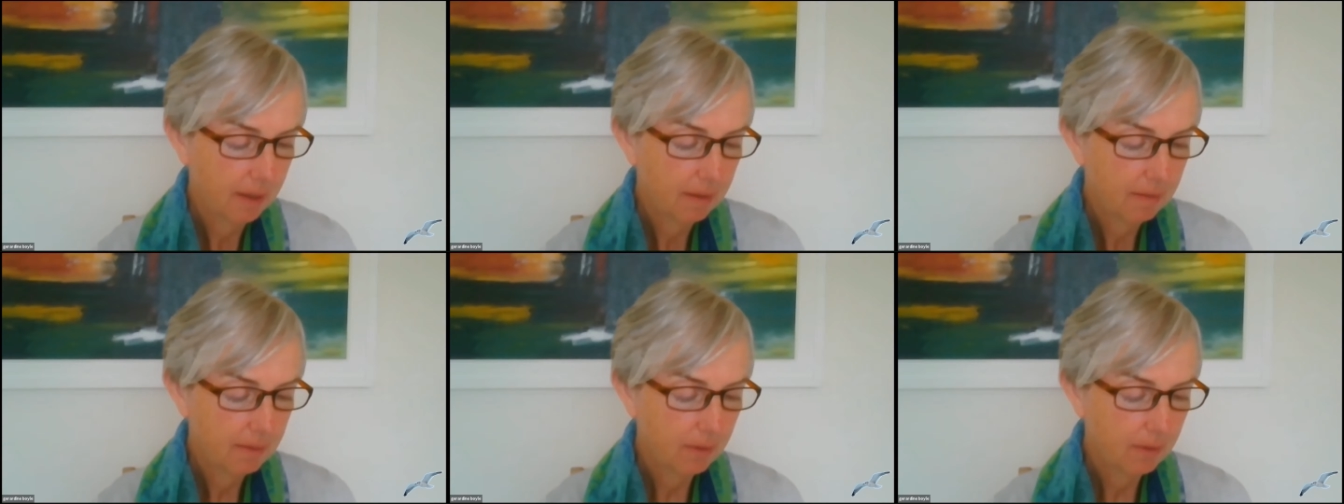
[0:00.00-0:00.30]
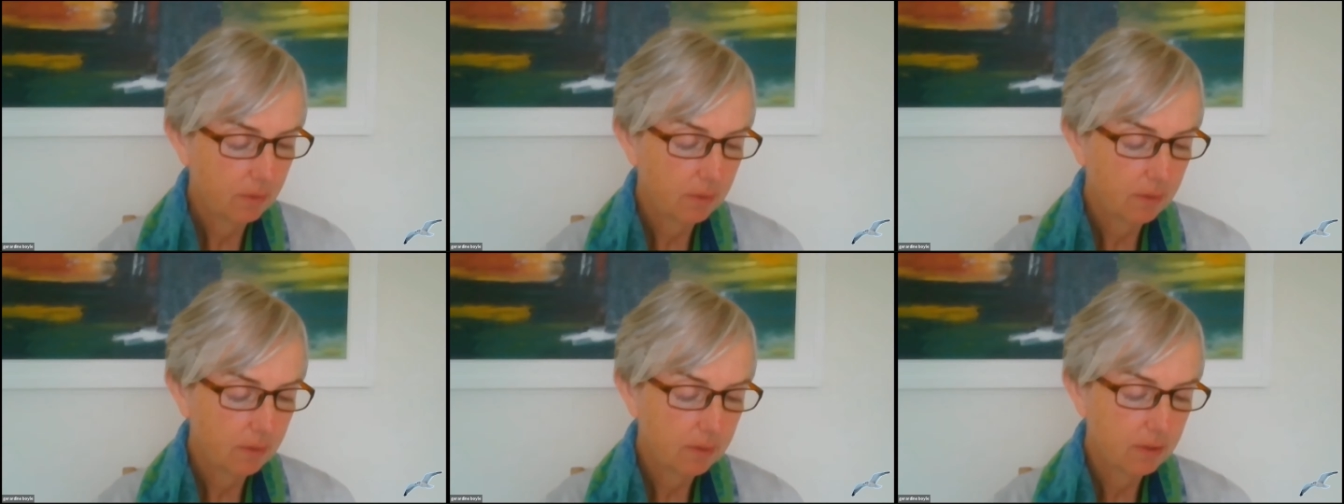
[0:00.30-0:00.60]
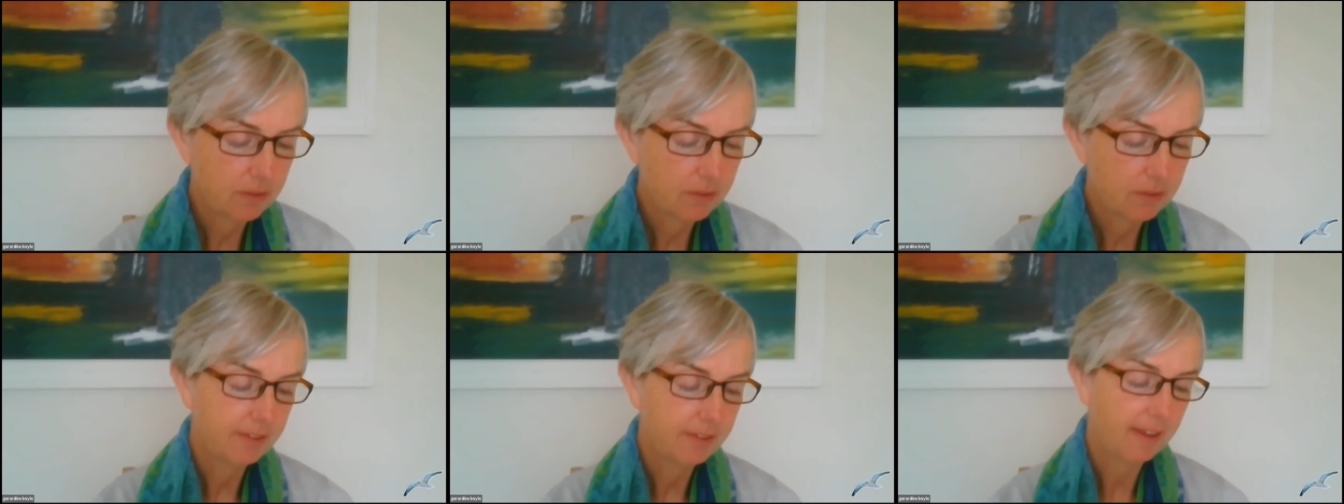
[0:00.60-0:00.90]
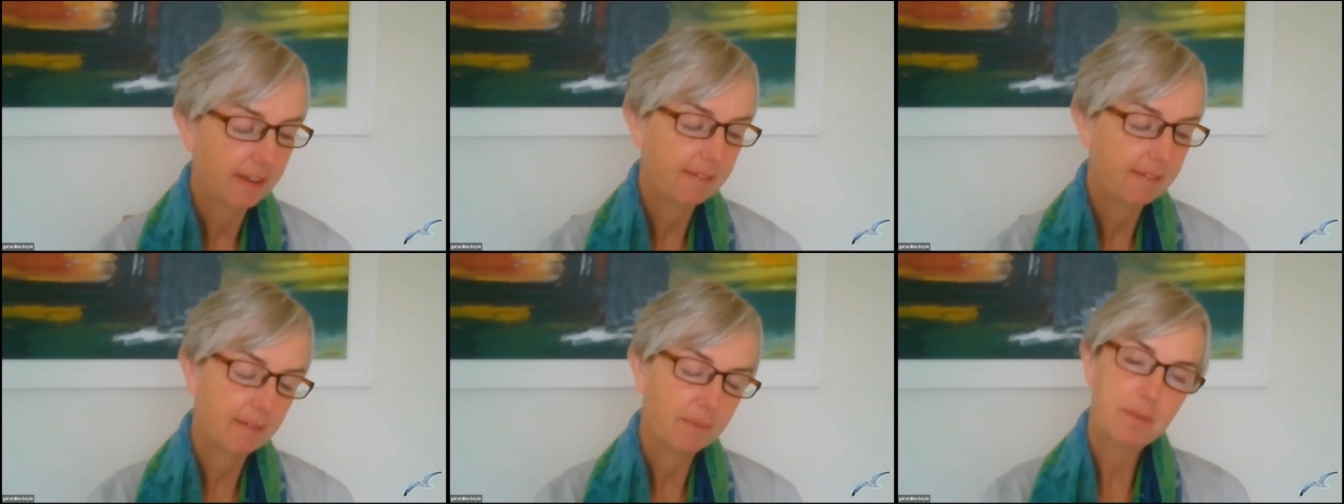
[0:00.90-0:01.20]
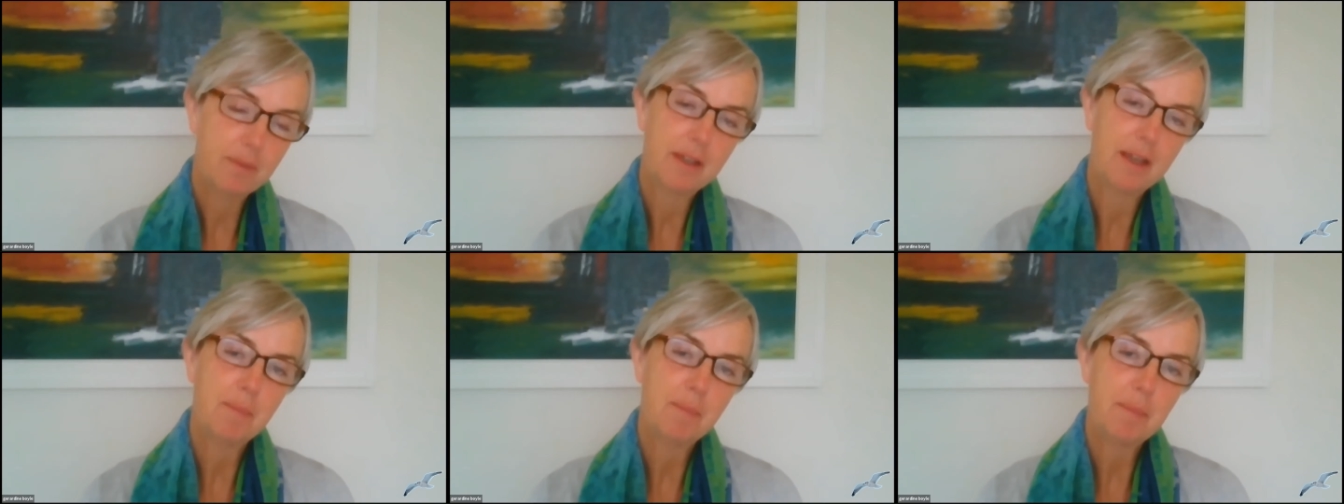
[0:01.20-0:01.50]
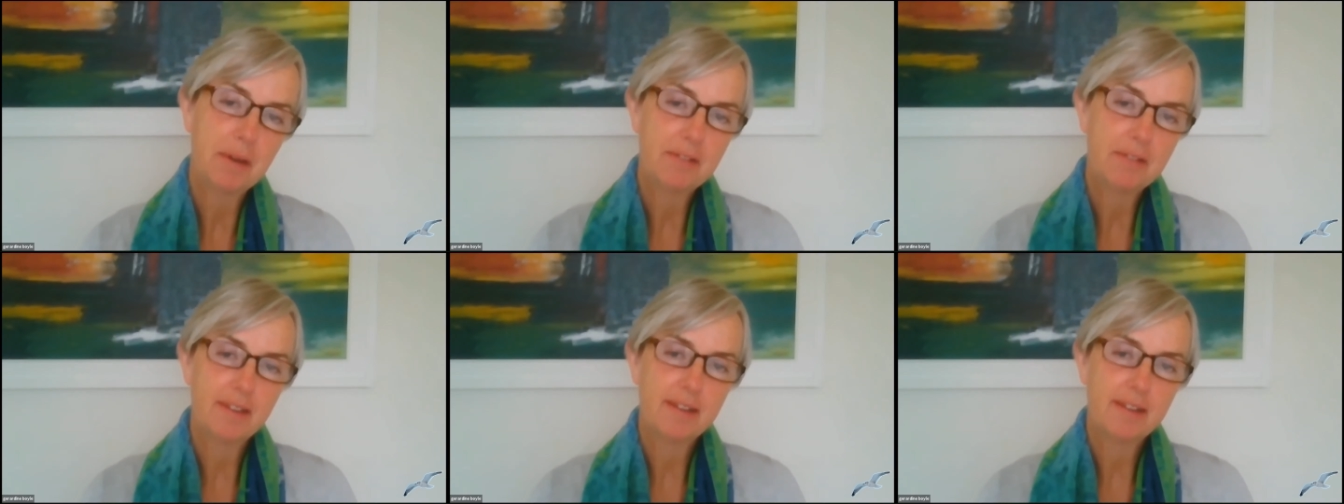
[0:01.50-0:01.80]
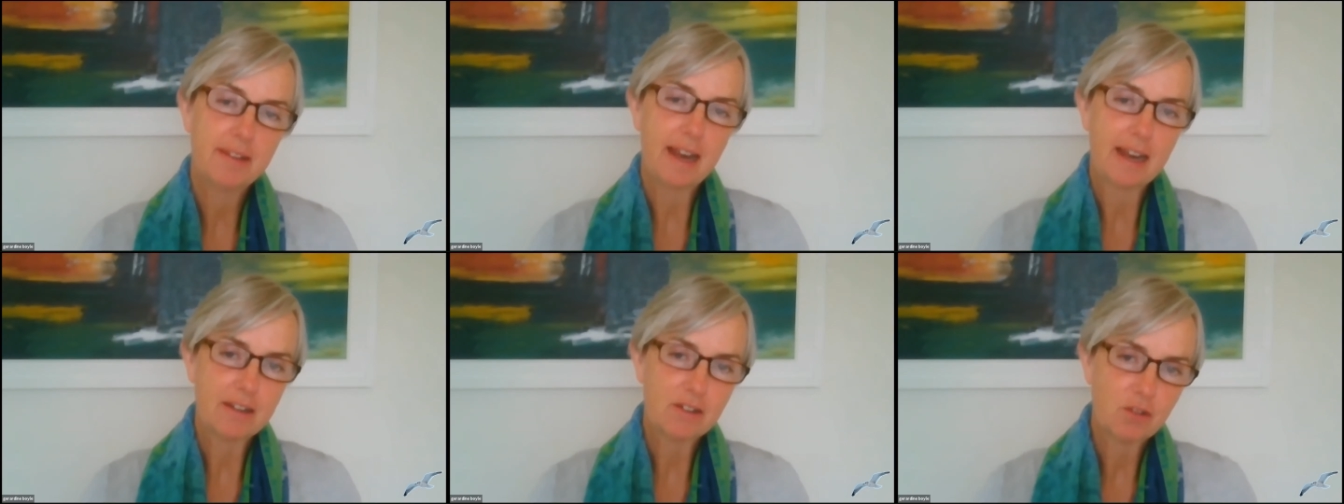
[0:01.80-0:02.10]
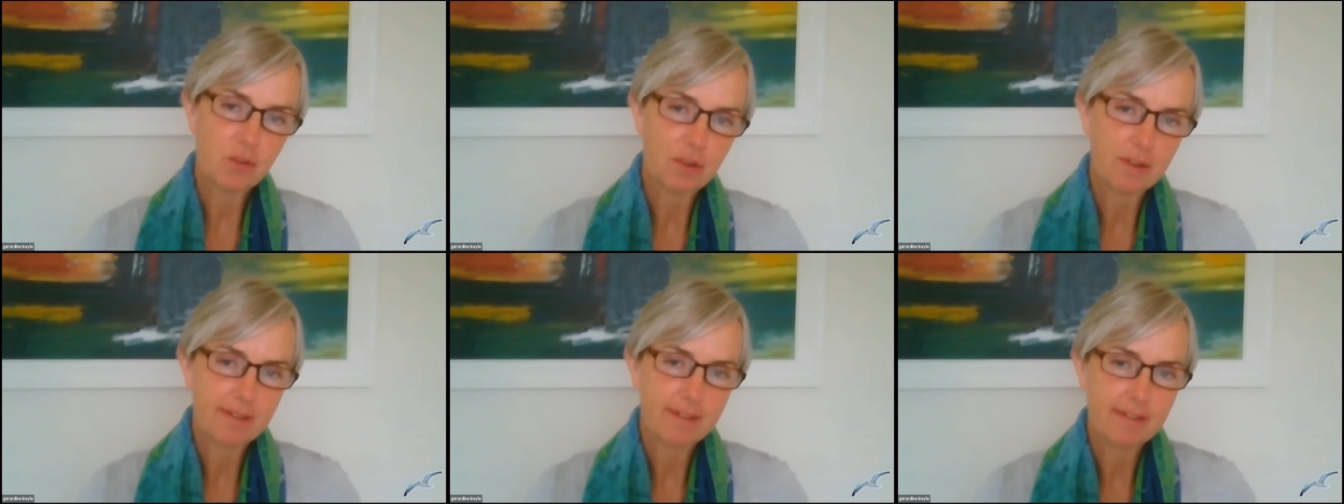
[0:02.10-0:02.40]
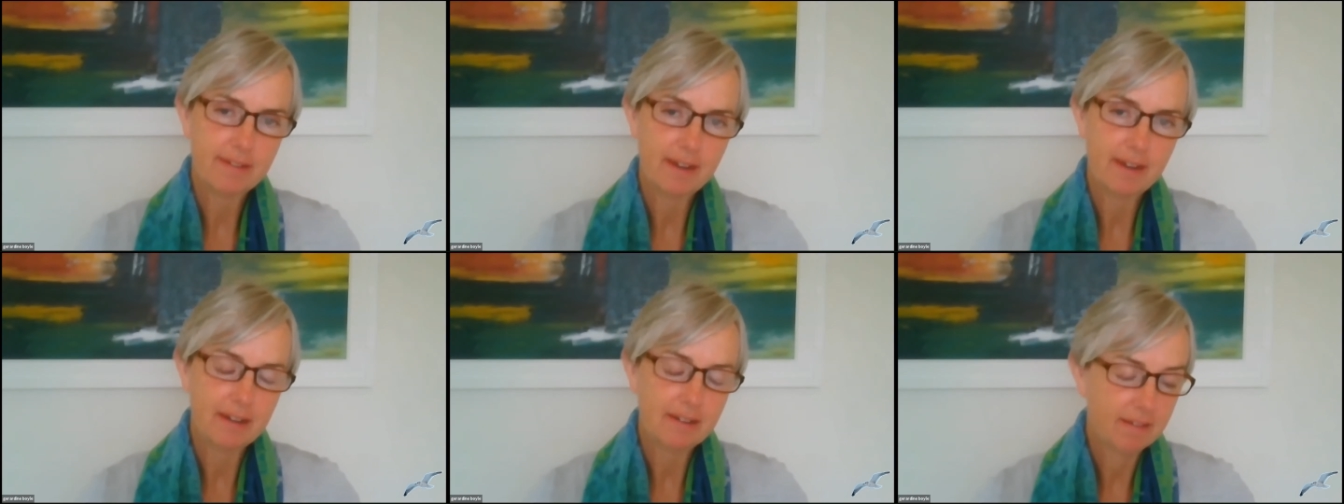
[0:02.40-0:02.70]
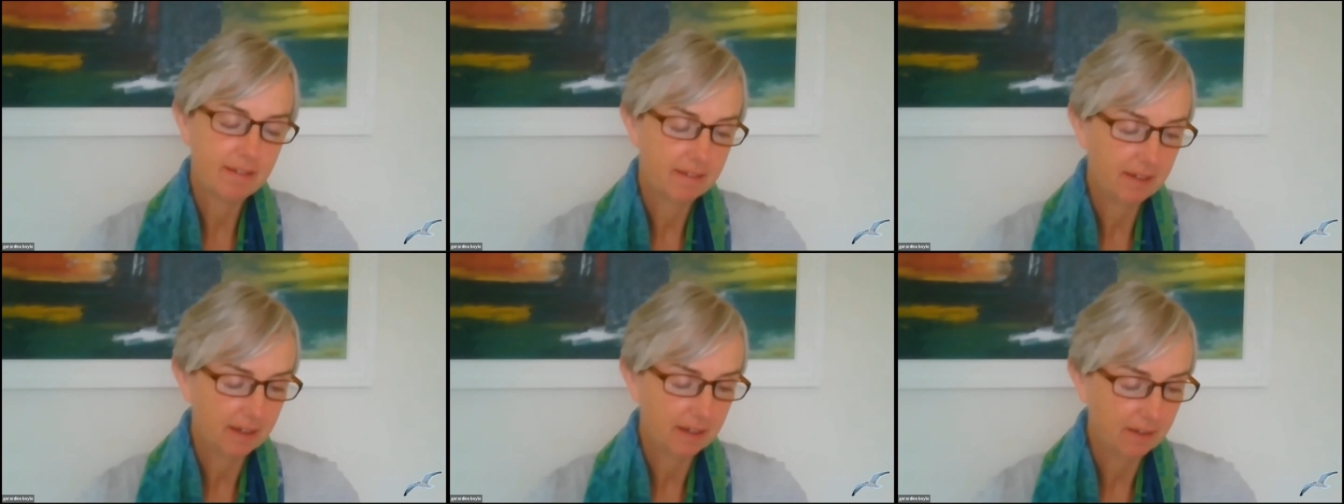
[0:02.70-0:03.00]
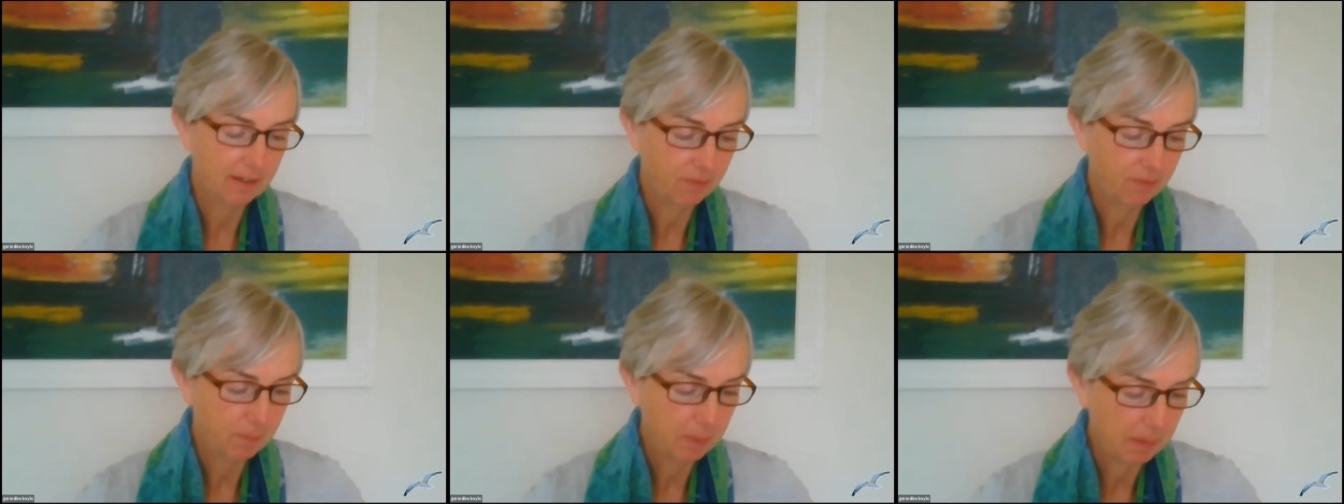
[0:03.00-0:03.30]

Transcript: So could you say something about the natural state, Steve,